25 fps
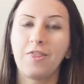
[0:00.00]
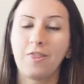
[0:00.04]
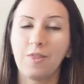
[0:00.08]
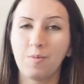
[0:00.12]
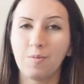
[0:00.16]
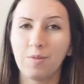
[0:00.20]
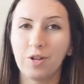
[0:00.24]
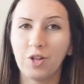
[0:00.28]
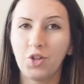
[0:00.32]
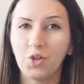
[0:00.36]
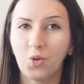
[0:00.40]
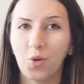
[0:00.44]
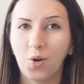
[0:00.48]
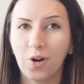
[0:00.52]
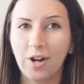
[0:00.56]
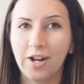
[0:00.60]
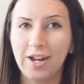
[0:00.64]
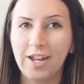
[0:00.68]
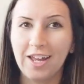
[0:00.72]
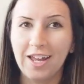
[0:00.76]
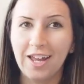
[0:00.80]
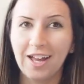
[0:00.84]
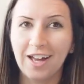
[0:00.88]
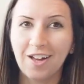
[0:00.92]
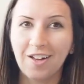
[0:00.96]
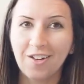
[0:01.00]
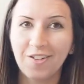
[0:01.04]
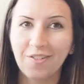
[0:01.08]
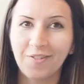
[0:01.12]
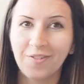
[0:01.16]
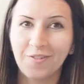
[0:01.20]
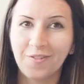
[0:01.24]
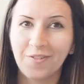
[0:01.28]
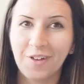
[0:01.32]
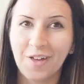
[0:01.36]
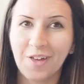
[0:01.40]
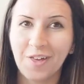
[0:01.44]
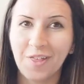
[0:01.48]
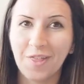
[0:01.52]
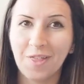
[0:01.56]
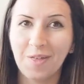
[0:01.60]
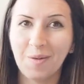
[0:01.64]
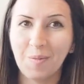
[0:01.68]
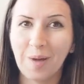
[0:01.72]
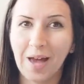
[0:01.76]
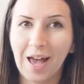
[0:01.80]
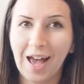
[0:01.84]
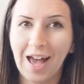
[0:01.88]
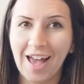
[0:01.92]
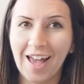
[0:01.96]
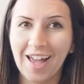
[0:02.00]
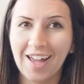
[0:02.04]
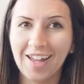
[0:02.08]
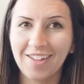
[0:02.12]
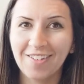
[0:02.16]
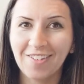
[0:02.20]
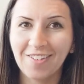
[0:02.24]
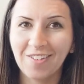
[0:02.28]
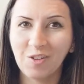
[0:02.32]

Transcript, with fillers: the majority of the bag,